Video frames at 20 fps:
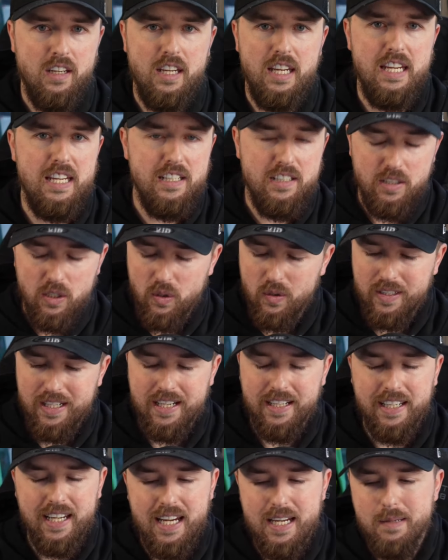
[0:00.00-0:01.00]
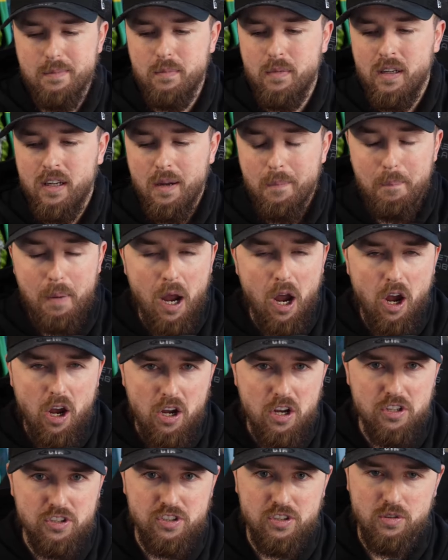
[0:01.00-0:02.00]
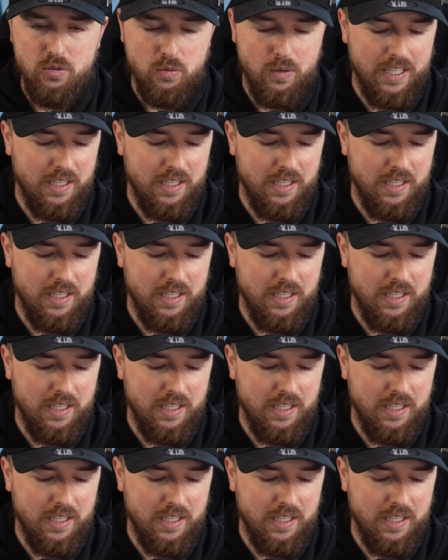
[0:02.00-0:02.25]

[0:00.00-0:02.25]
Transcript: He took that game personal.